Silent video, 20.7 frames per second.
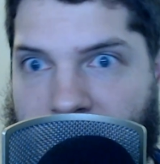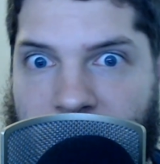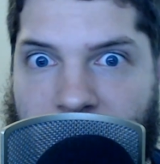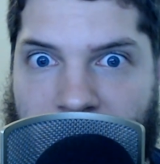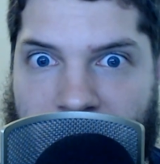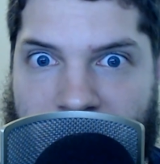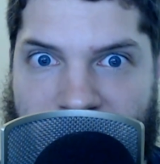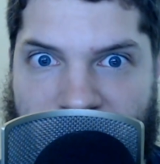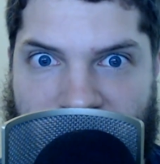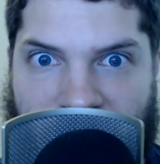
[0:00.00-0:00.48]

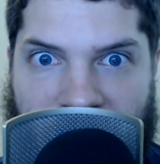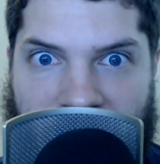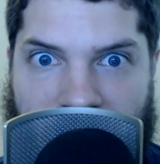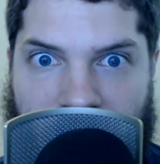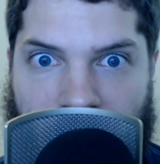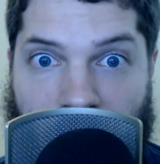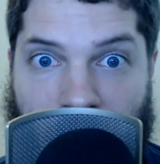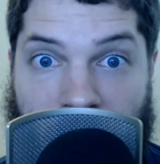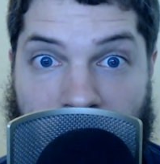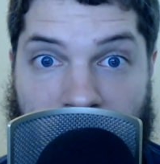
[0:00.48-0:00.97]

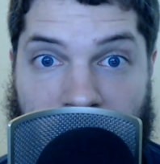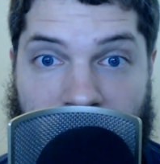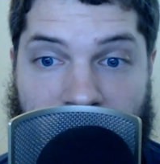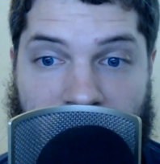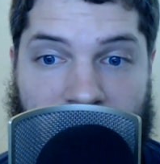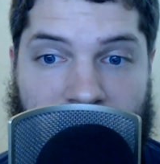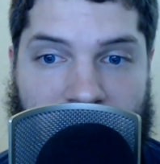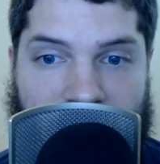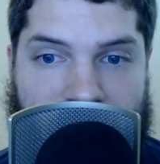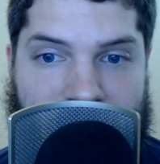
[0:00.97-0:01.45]
January,
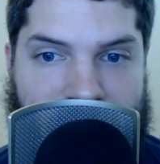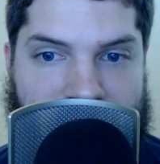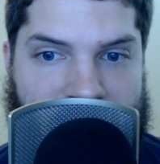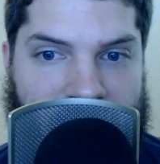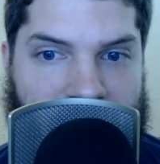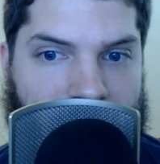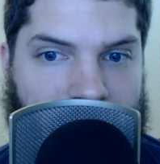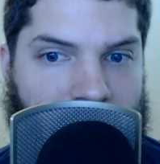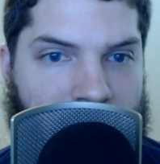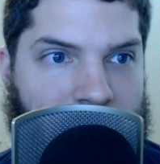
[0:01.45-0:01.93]

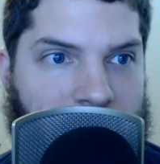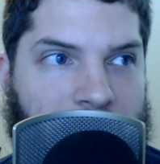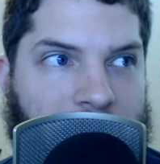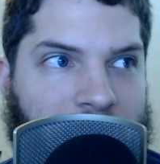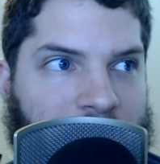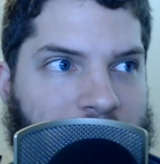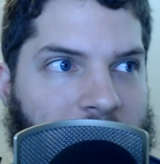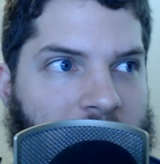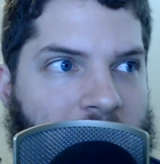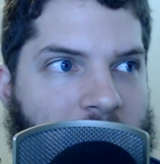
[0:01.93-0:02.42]
December.
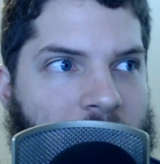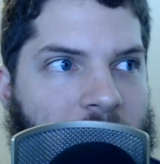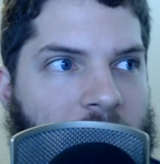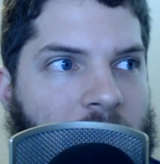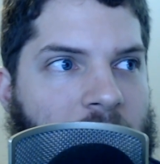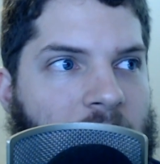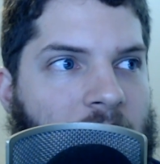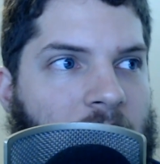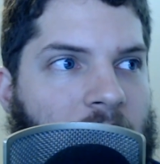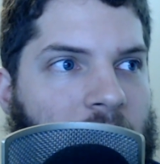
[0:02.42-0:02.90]

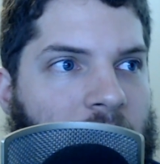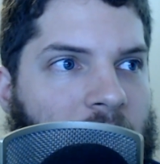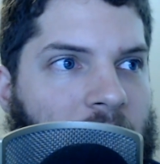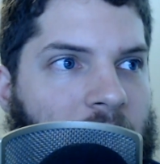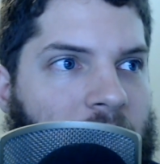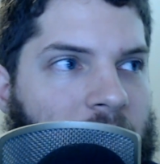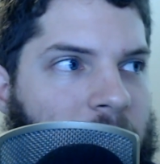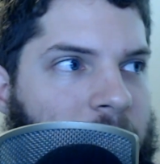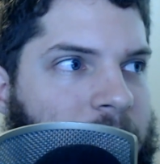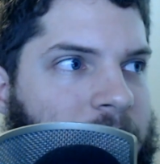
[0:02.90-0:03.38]

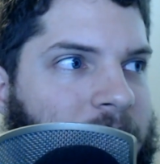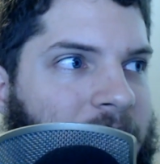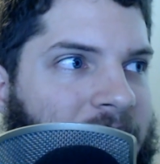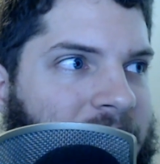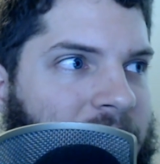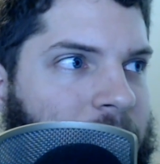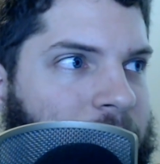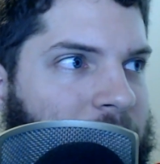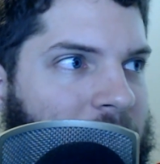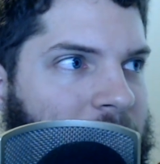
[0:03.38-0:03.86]
But
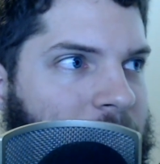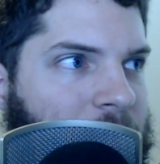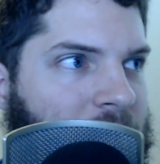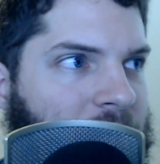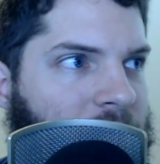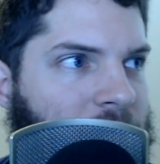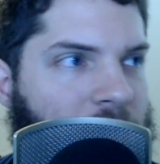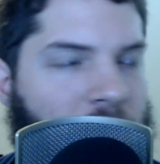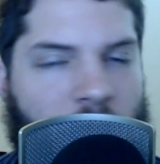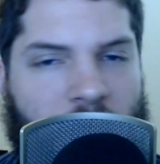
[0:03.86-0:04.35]
primarily
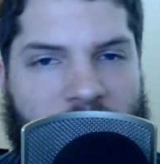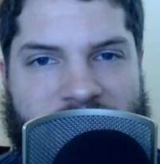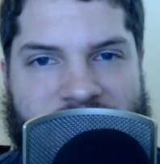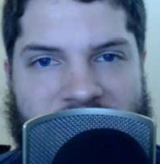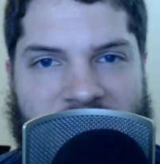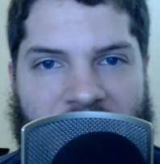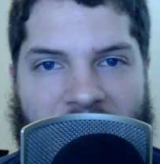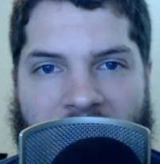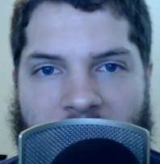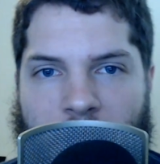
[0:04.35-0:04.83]
you want to see
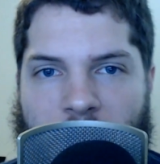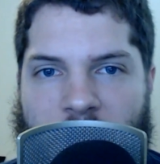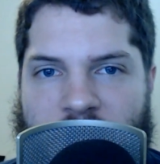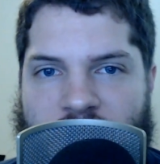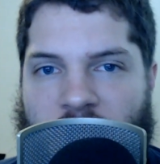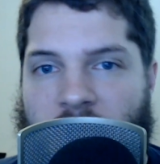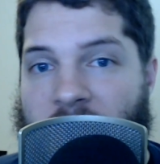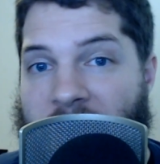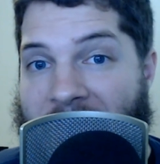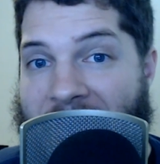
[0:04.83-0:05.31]
how much on
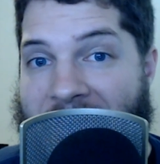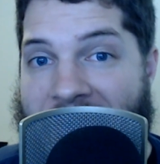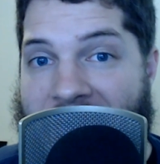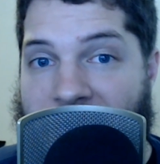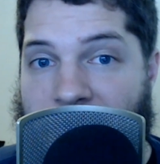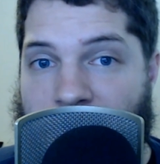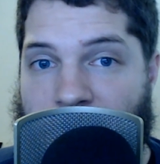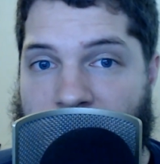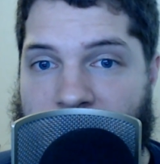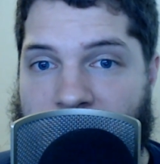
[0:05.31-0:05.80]

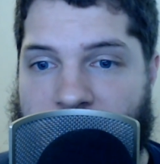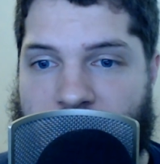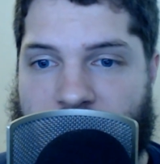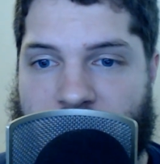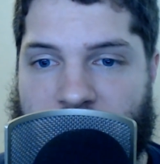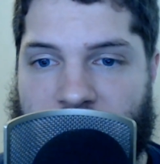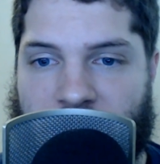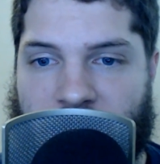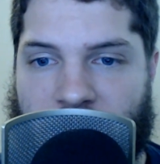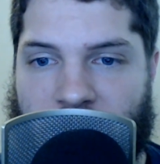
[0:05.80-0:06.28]
average
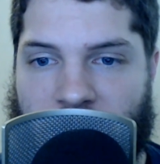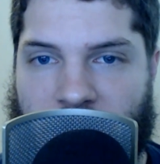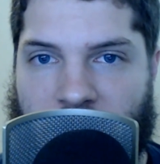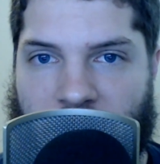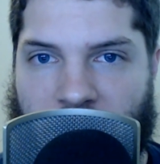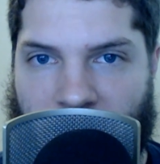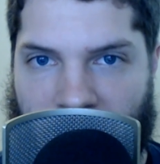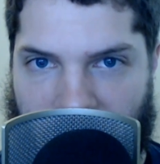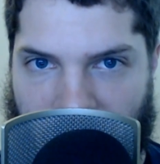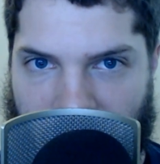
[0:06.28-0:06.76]
on
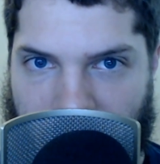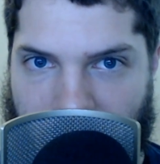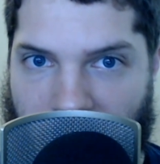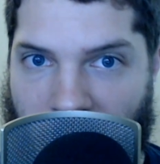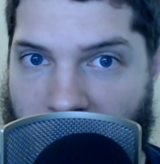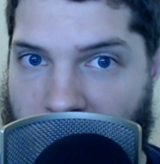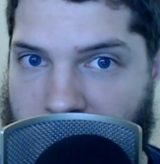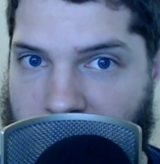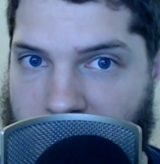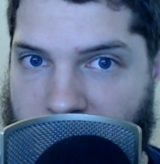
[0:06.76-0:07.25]
the
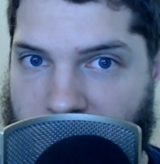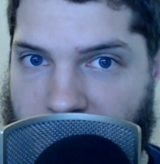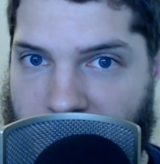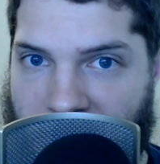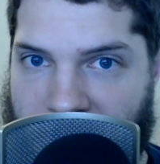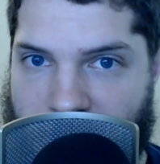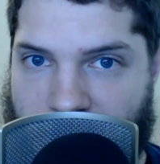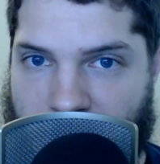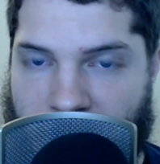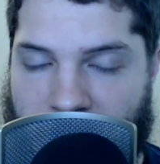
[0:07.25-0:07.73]
bottom
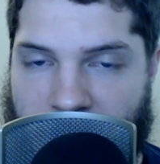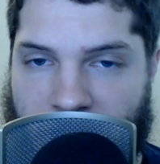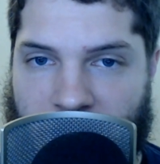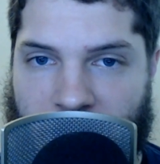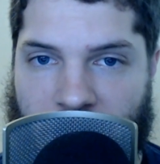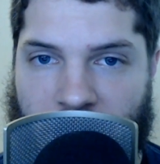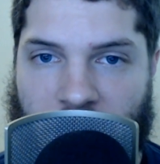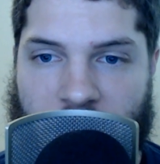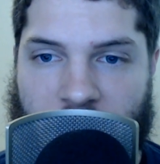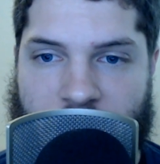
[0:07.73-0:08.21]
metric
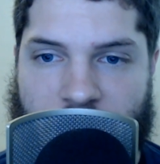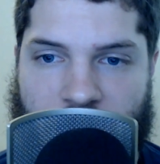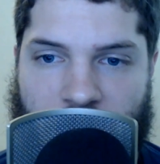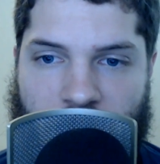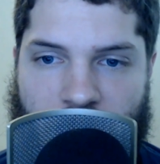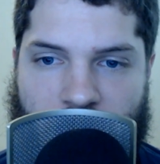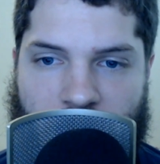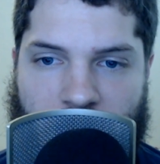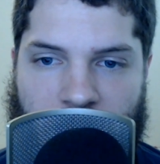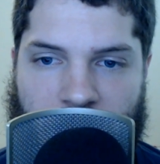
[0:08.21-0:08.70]
of
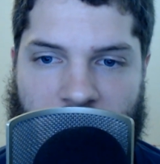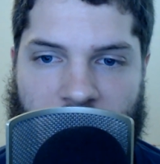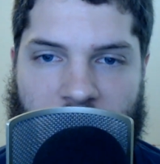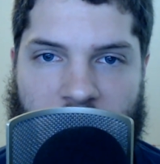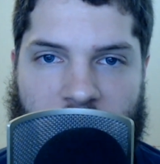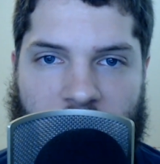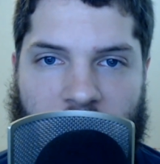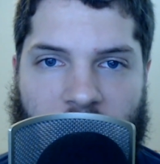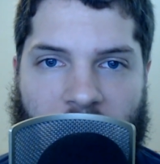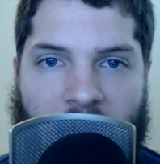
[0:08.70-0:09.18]
Social Blade,
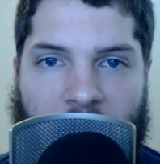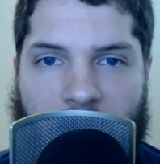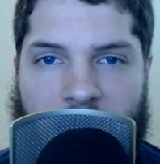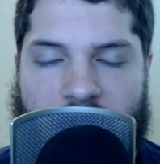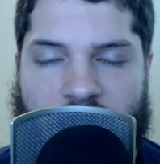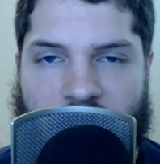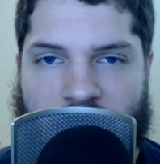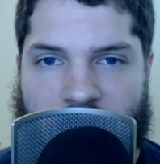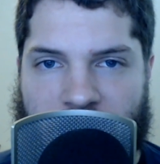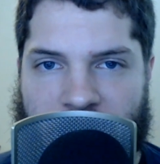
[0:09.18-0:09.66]
how much
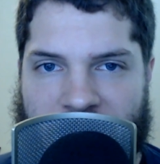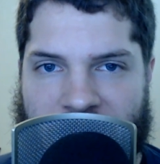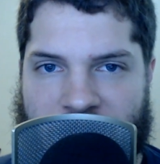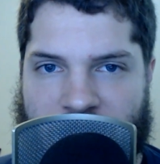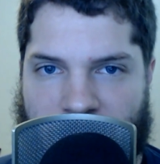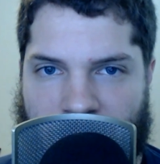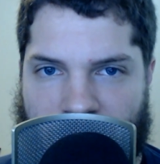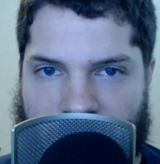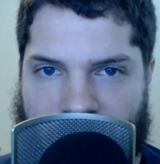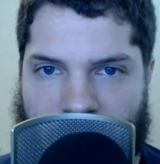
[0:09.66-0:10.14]
do these
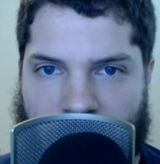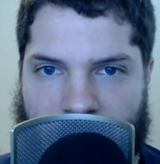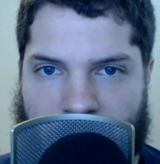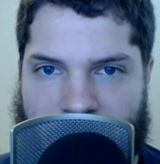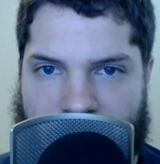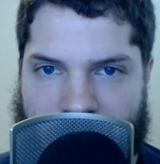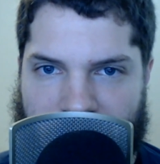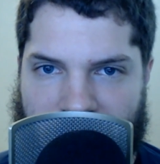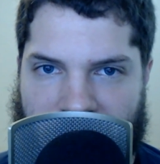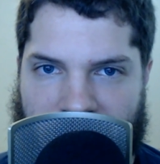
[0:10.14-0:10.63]
YouTubers
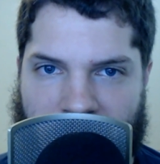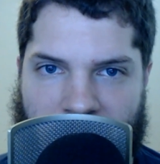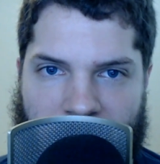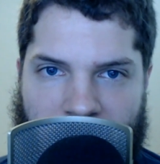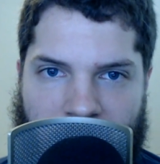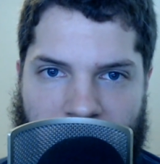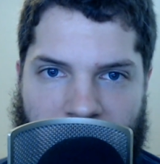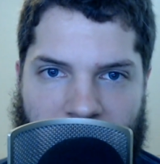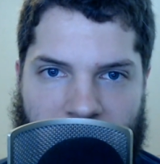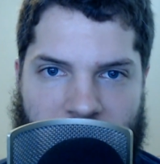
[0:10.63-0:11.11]
bring in a
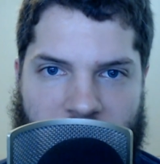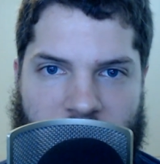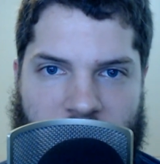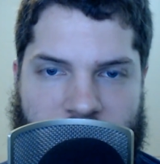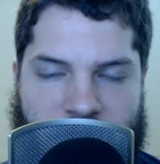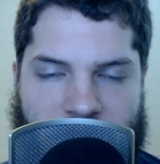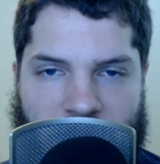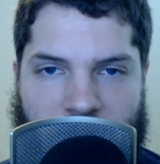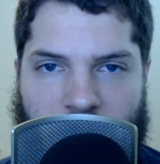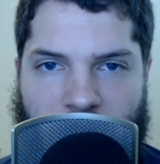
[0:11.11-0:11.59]
month? And so
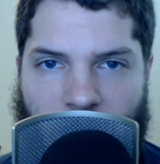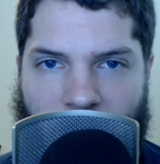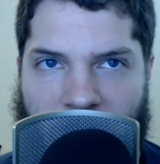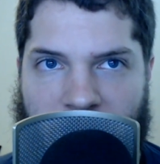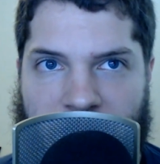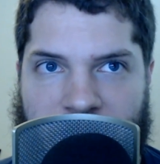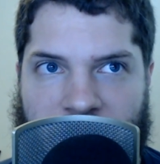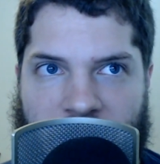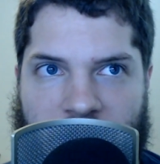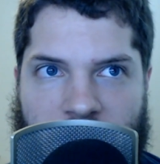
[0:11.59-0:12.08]
you want to
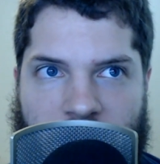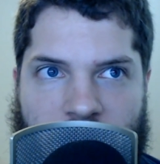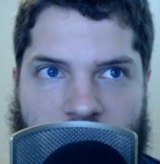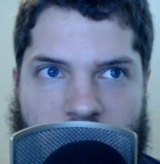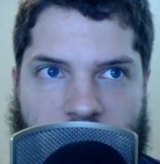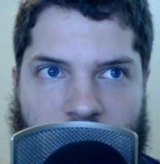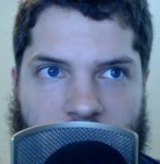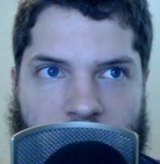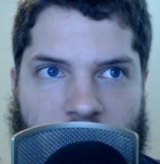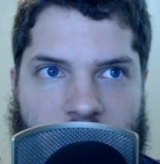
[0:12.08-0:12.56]
find
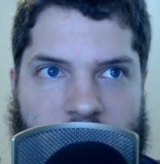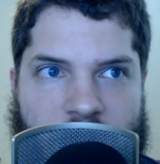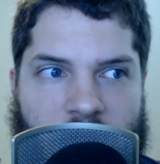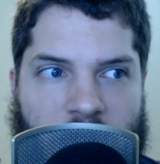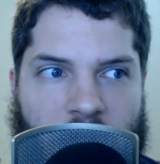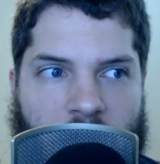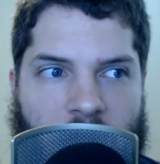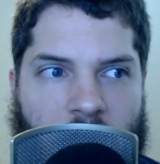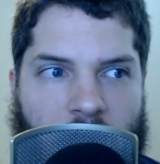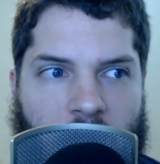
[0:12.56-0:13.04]
YouTubers
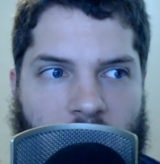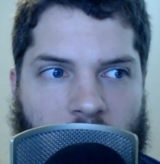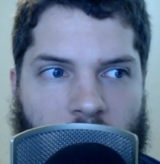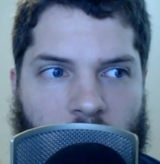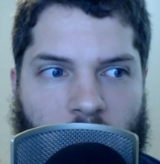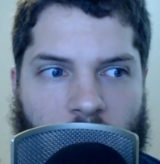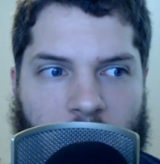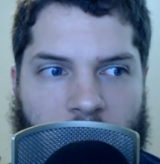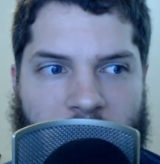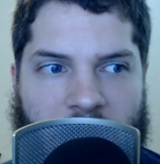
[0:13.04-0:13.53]
who are
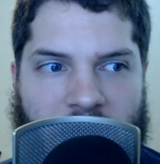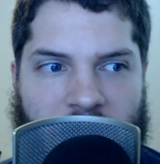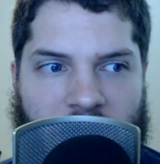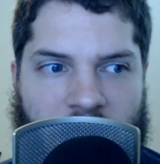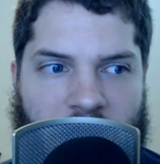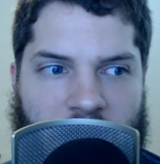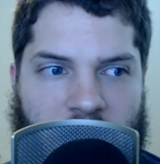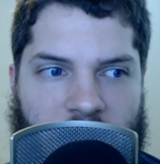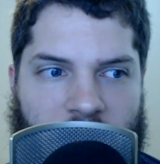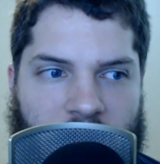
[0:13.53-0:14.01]

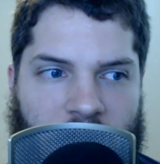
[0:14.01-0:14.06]
making